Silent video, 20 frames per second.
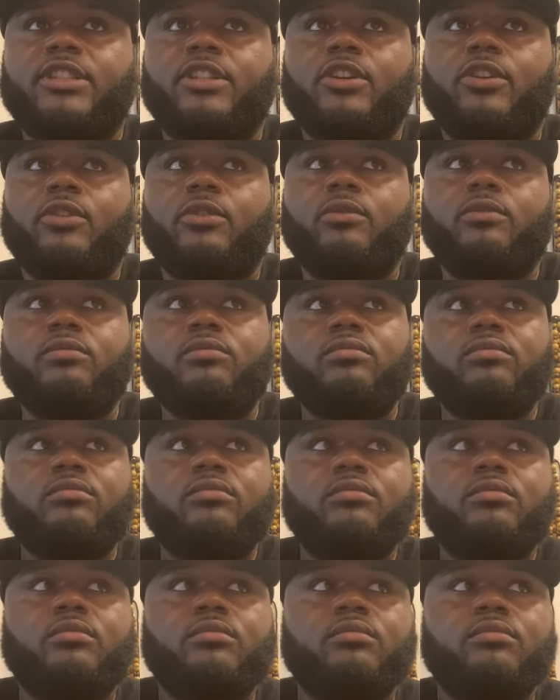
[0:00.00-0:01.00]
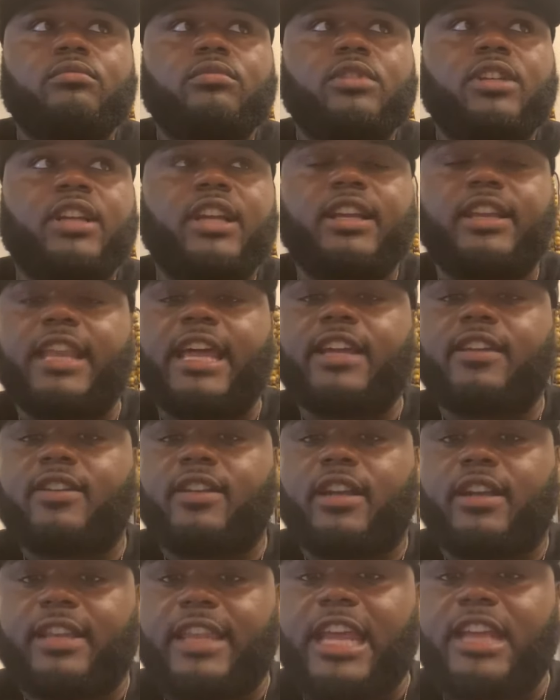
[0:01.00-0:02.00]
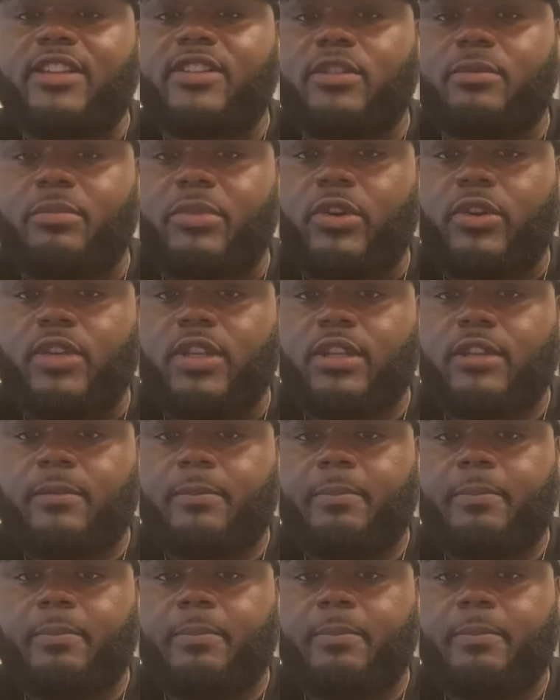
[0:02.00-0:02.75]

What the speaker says: know connection building.